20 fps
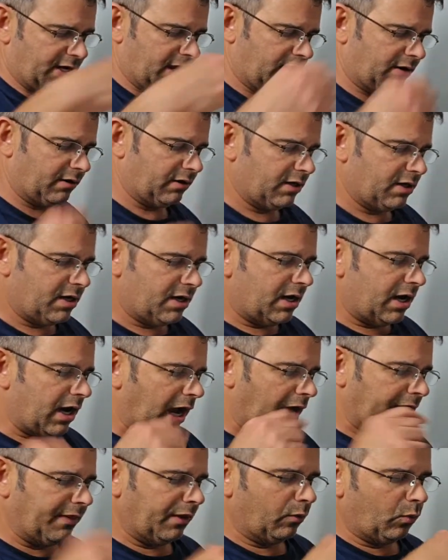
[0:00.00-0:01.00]
out.
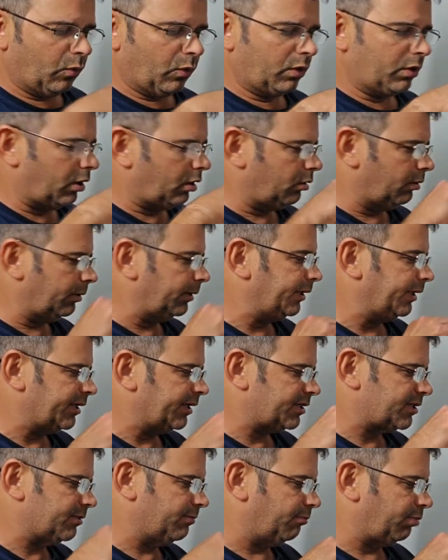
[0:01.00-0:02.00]
And then we'll go and
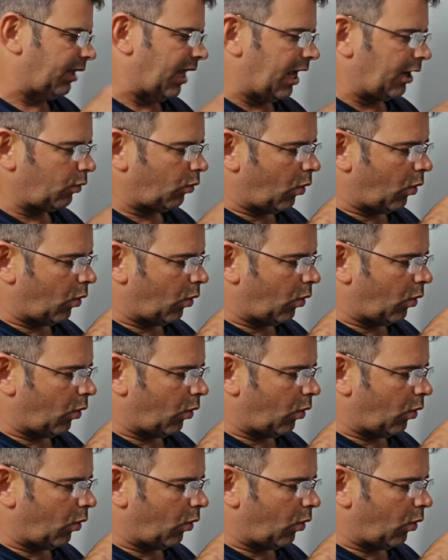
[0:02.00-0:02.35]
get some black